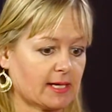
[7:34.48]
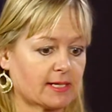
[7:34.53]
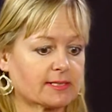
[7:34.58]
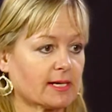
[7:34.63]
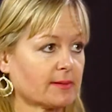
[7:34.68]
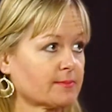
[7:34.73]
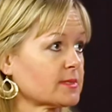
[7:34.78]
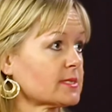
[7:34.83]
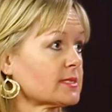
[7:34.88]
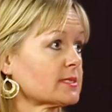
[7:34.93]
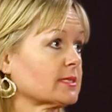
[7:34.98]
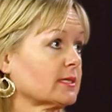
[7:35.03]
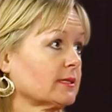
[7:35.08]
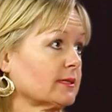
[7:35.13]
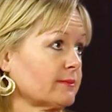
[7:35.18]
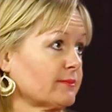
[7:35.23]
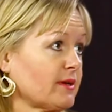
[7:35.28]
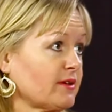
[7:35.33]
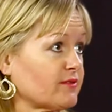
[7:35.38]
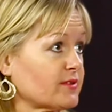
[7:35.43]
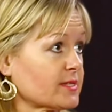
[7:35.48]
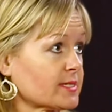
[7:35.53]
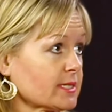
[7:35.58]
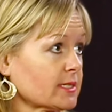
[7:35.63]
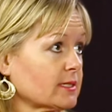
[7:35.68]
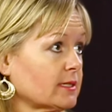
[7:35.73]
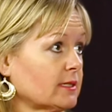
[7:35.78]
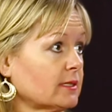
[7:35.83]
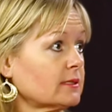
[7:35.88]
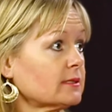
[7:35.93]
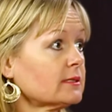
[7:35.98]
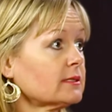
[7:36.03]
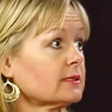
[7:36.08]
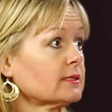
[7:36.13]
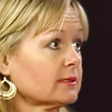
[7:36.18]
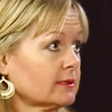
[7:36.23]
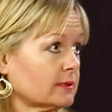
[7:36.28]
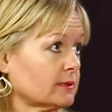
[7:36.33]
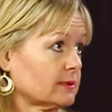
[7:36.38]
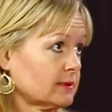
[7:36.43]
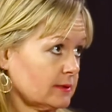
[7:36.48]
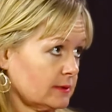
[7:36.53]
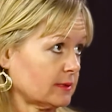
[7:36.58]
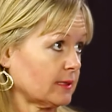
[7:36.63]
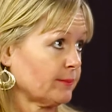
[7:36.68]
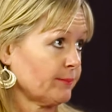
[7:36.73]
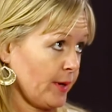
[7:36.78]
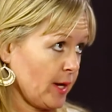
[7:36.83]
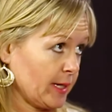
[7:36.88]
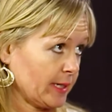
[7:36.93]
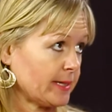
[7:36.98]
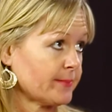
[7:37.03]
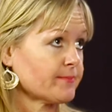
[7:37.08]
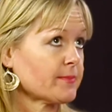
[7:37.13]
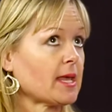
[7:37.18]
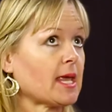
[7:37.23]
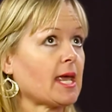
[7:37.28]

because I'm still in my physical body.